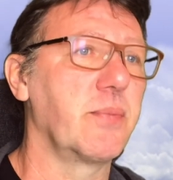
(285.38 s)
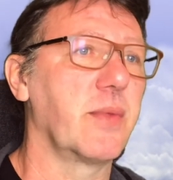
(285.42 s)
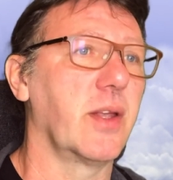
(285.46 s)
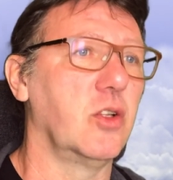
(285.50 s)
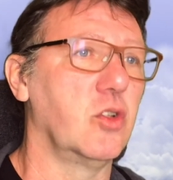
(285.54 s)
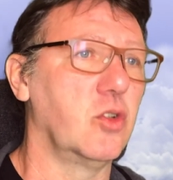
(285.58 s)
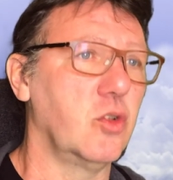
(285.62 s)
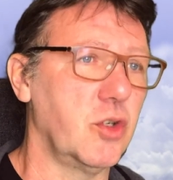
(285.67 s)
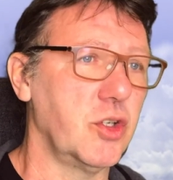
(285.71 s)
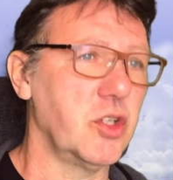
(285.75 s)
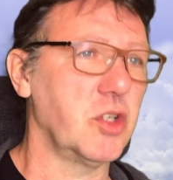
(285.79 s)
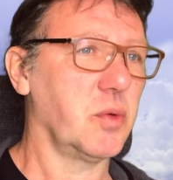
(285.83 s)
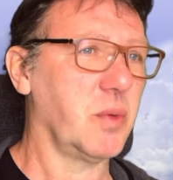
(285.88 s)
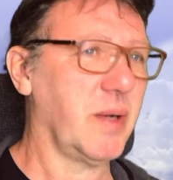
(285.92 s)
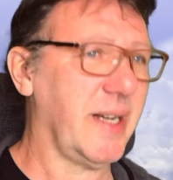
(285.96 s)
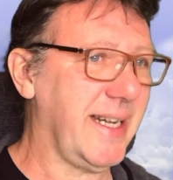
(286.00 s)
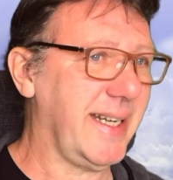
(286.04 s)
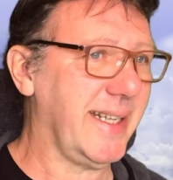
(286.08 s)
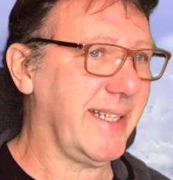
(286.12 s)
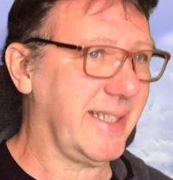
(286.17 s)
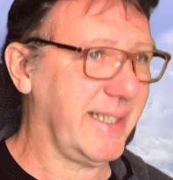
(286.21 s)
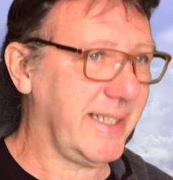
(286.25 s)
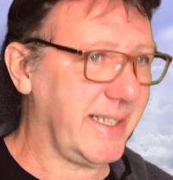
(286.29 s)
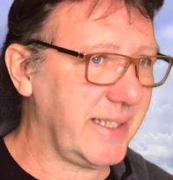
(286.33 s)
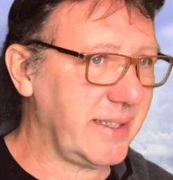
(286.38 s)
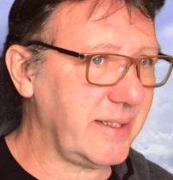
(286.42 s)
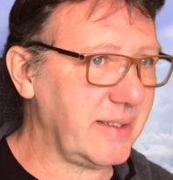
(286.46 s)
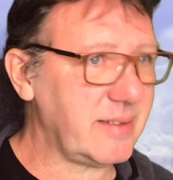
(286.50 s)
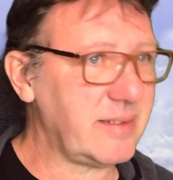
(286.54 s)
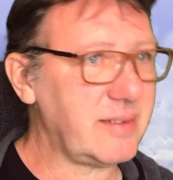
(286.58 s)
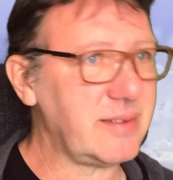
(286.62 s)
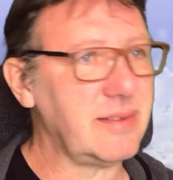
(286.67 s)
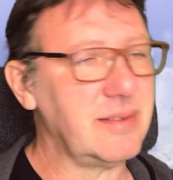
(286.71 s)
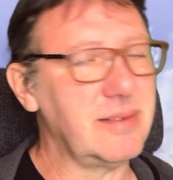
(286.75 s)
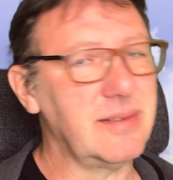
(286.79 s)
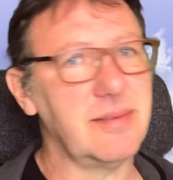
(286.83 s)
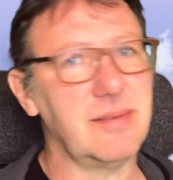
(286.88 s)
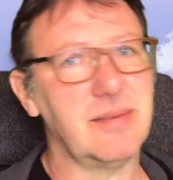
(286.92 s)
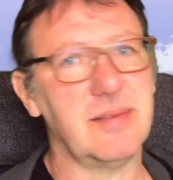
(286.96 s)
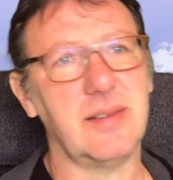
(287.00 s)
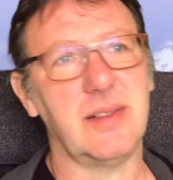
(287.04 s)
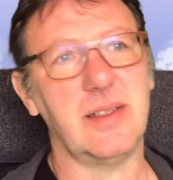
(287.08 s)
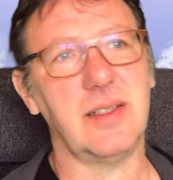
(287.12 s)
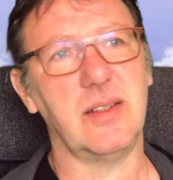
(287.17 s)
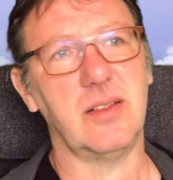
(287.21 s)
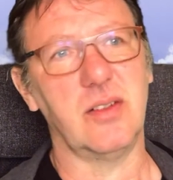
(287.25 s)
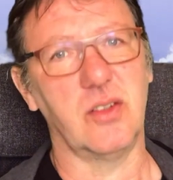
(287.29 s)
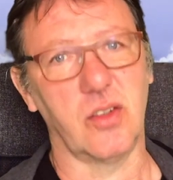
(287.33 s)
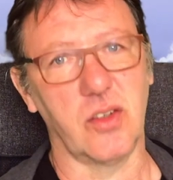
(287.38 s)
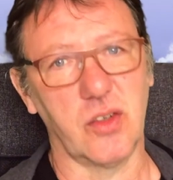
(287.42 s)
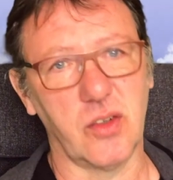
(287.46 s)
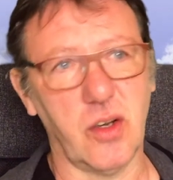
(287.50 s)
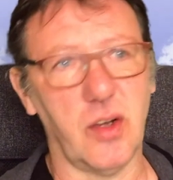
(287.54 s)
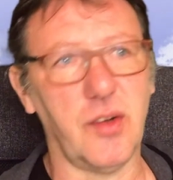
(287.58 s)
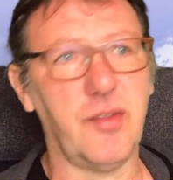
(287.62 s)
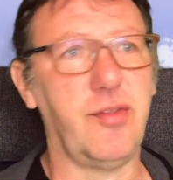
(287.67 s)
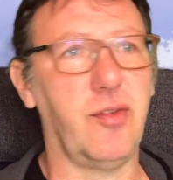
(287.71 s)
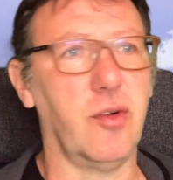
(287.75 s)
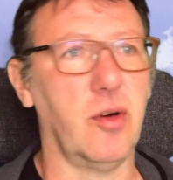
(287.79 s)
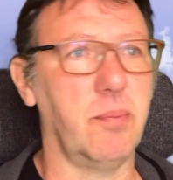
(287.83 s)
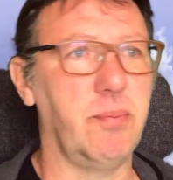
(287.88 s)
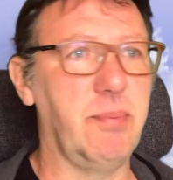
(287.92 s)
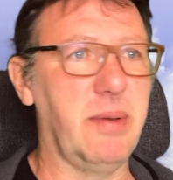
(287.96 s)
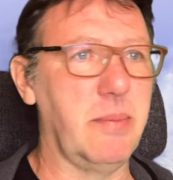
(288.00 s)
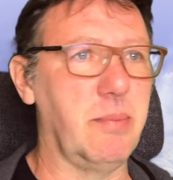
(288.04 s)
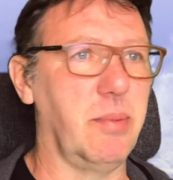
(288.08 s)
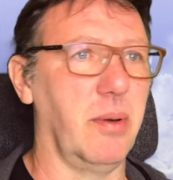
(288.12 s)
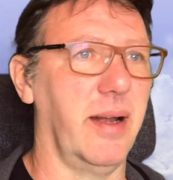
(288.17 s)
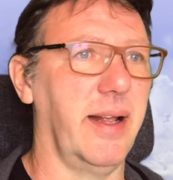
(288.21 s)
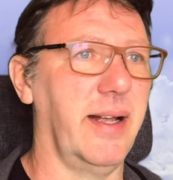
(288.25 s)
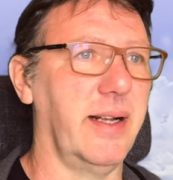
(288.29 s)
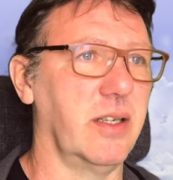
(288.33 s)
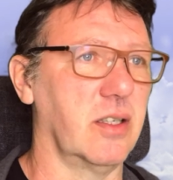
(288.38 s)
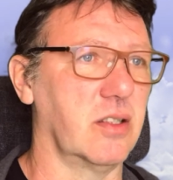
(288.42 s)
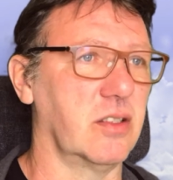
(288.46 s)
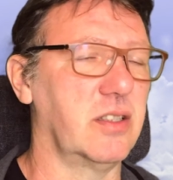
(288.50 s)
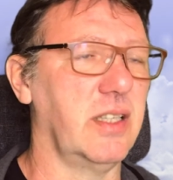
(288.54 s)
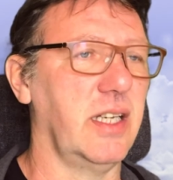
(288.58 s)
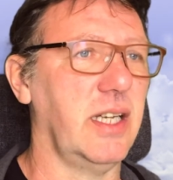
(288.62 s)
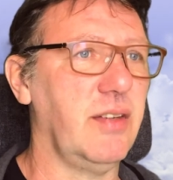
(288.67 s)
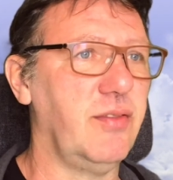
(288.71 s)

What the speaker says: Do you really need it? Not for people like us.